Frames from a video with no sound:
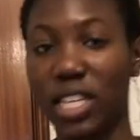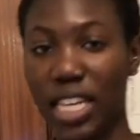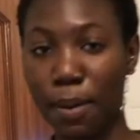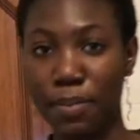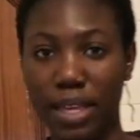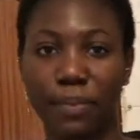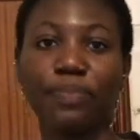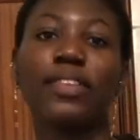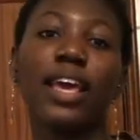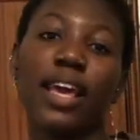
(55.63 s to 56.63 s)
You get me?
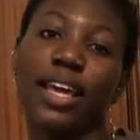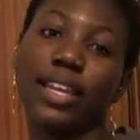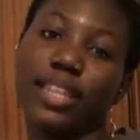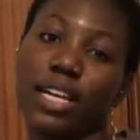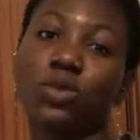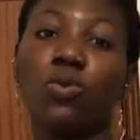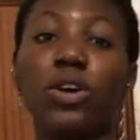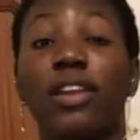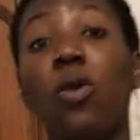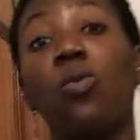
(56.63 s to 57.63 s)
That's
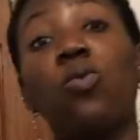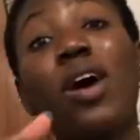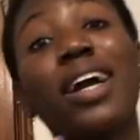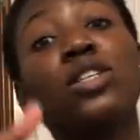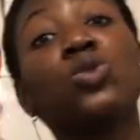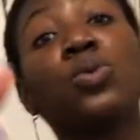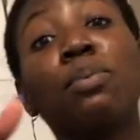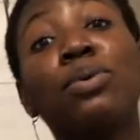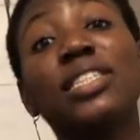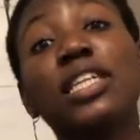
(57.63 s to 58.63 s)
one. Why
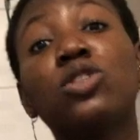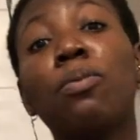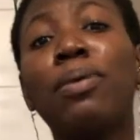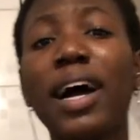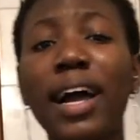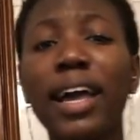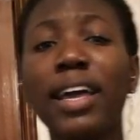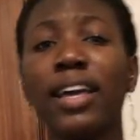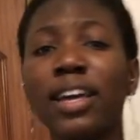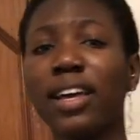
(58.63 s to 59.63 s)
sweet potato pie?
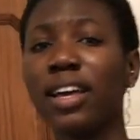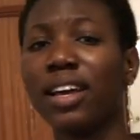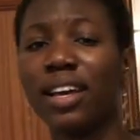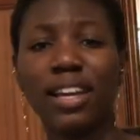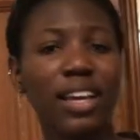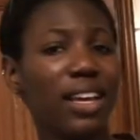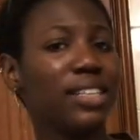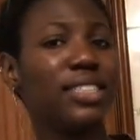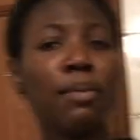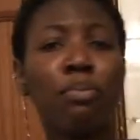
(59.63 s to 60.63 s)
It's
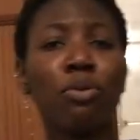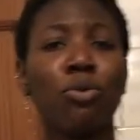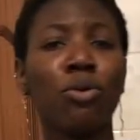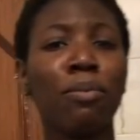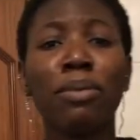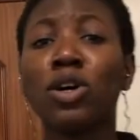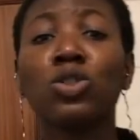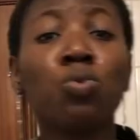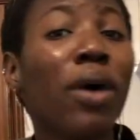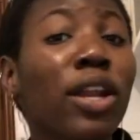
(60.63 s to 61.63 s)
simple.
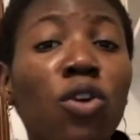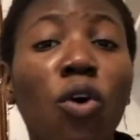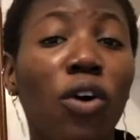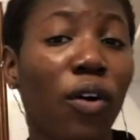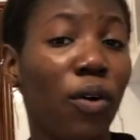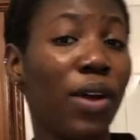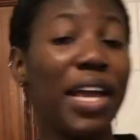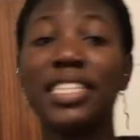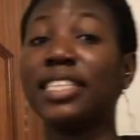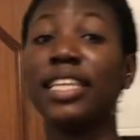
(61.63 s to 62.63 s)
Because why not?
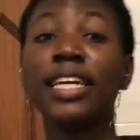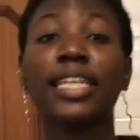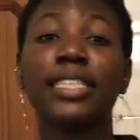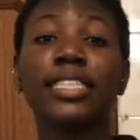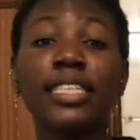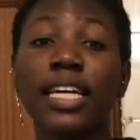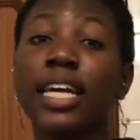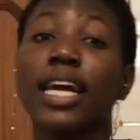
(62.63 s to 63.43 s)
It's a delicacy.